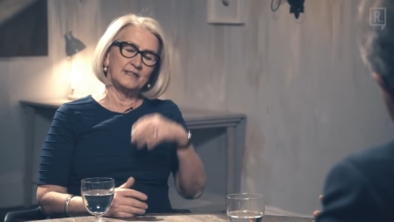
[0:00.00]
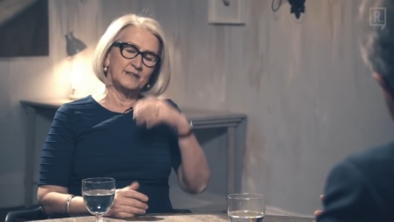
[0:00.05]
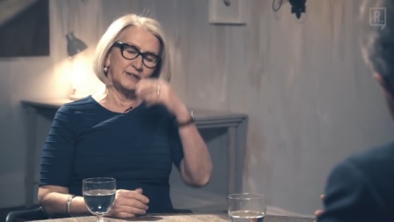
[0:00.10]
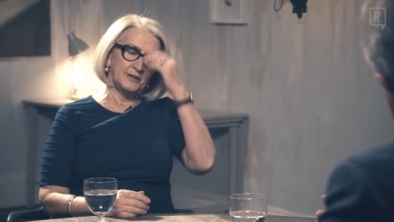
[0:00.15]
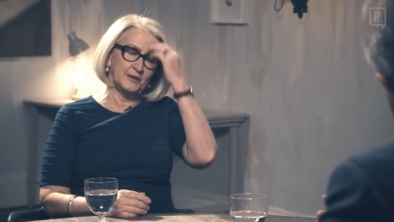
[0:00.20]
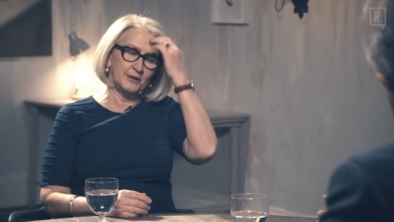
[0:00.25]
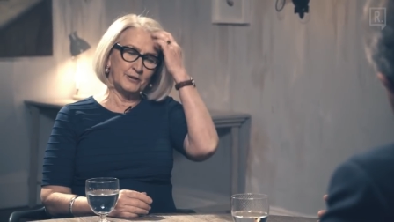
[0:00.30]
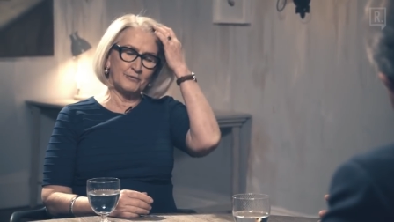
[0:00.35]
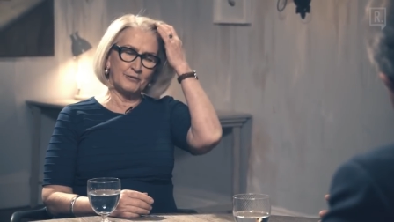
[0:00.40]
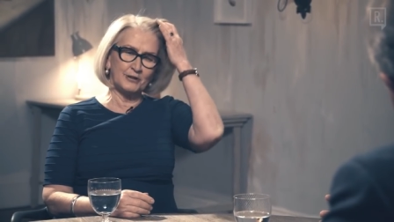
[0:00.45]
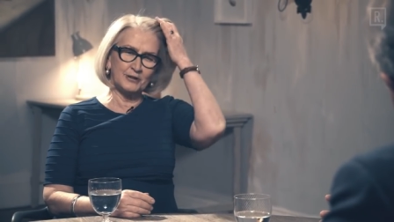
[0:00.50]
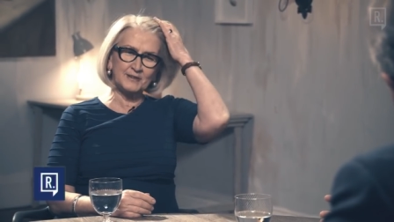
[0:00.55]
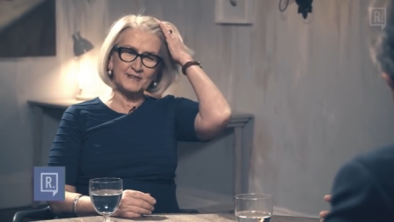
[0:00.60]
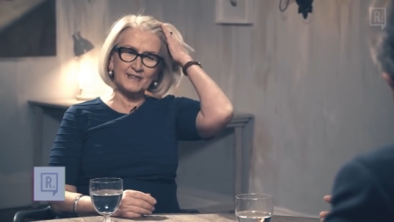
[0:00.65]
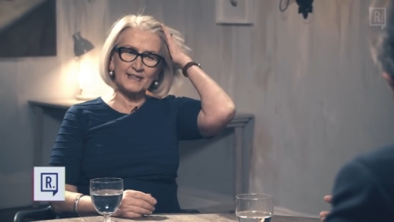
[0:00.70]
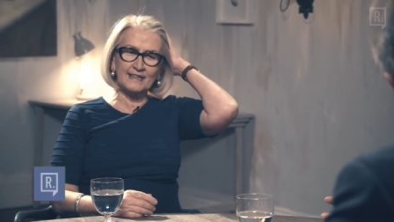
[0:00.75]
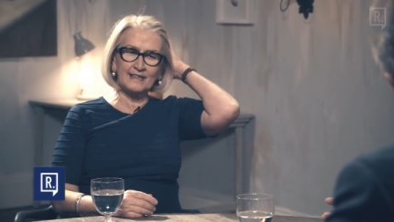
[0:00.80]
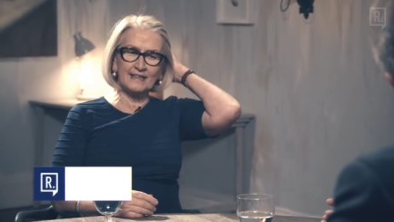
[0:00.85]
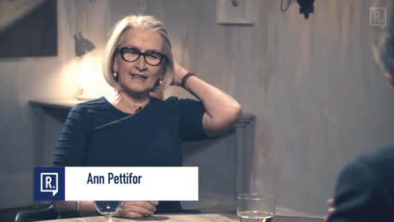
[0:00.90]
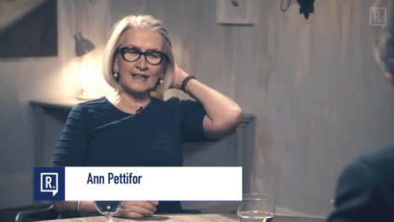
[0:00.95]
And you know, Ross,
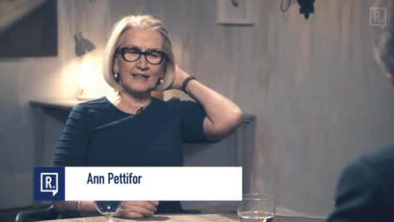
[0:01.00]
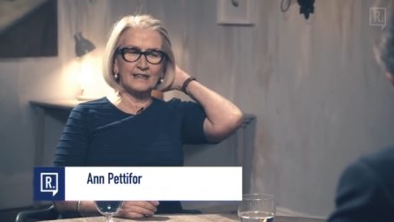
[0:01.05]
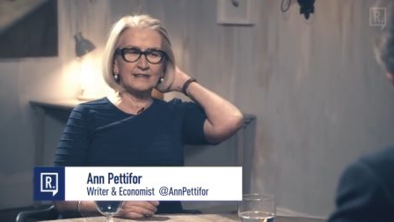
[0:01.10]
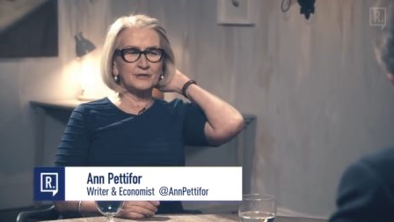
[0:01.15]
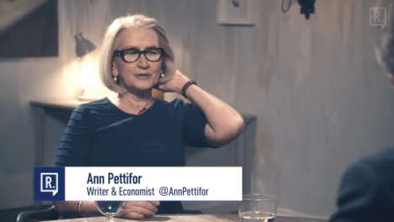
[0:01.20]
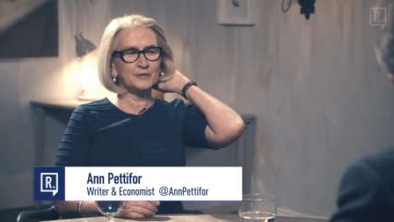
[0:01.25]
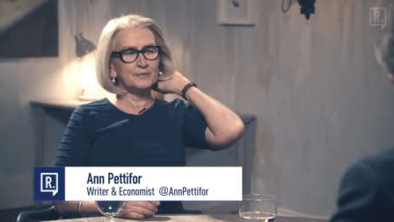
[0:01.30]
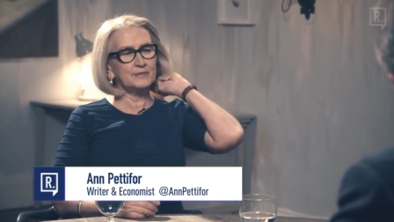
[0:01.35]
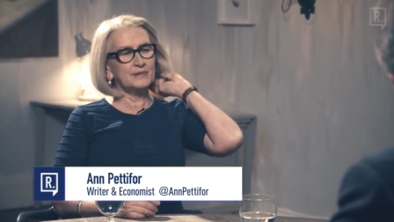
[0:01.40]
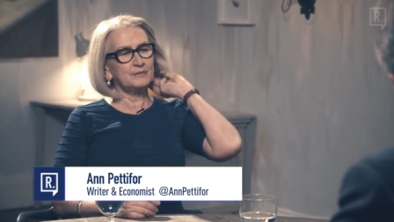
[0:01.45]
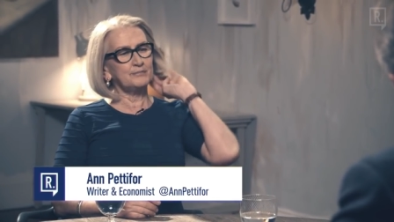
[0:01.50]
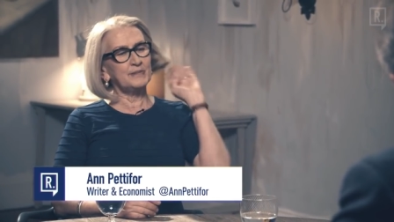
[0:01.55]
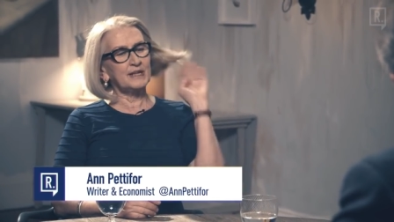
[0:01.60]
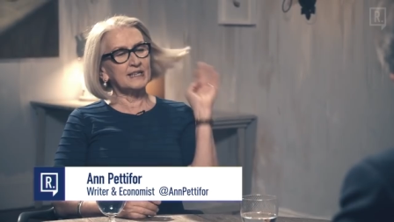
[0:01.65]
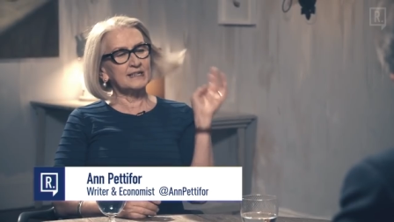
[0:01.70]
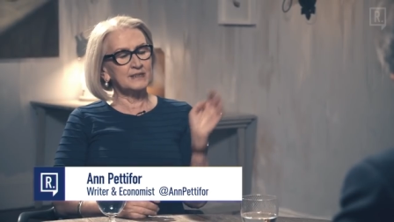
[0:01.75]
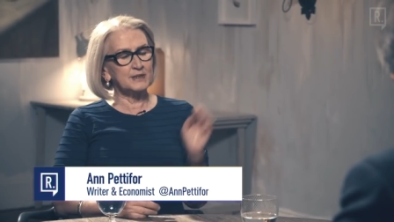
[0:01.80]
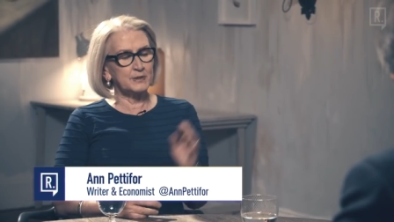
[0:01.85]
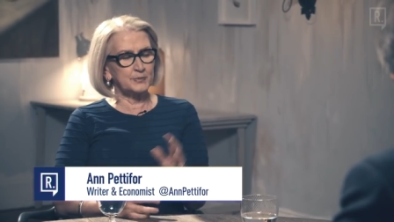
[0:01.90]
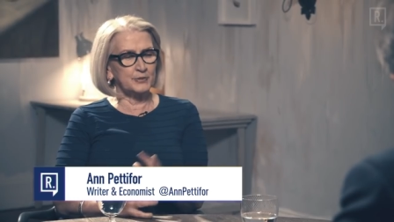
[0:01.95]
I got
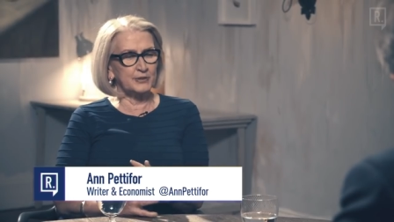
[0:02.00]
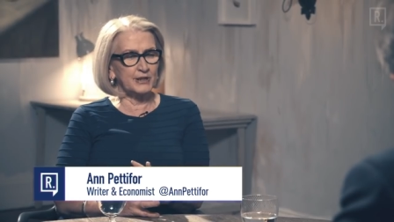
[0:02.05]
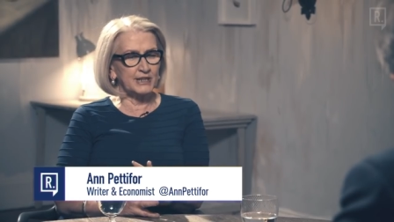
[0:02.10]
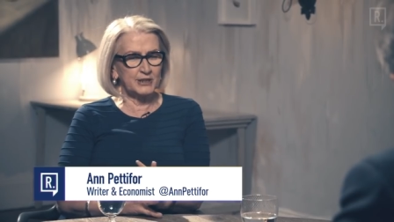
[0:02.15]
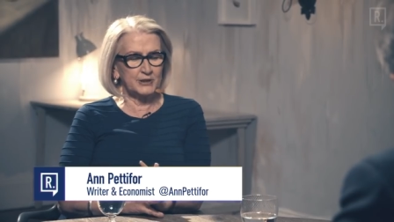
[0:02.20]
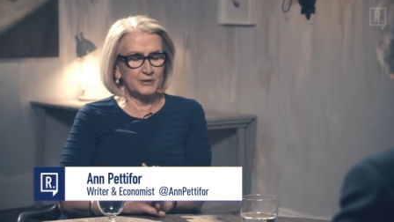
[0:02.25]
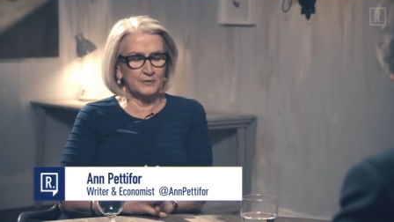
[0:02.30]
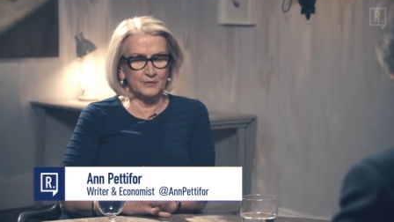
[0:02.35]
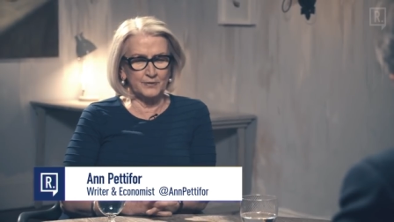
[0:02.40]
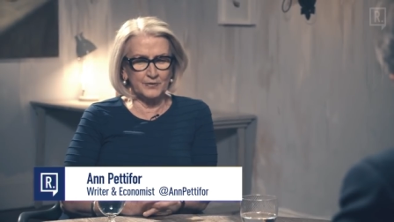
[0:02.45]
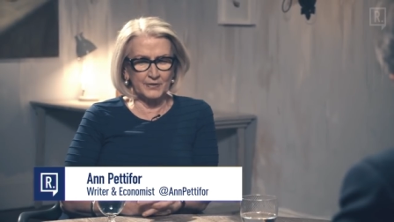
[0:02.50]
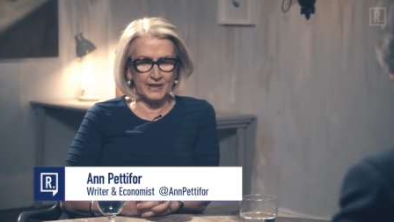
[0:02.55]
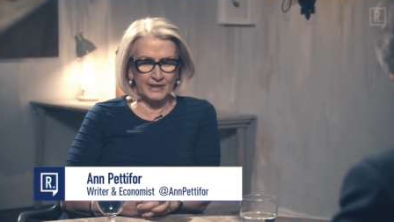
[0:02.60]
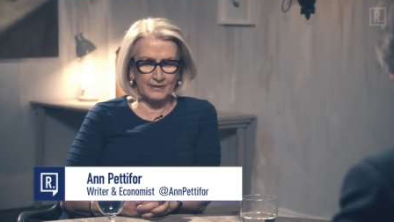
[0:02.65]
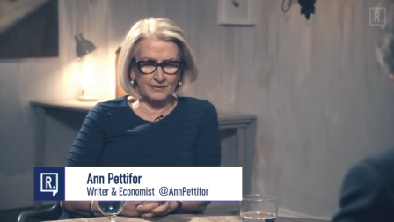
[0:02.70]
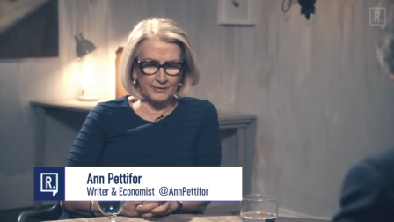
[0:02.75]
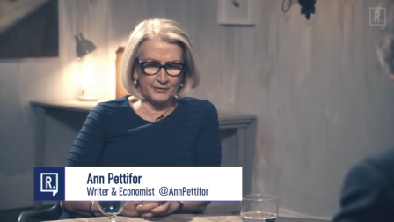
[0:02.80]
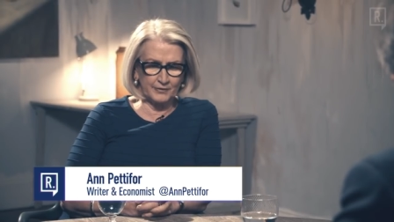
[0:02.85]
my inspiration for that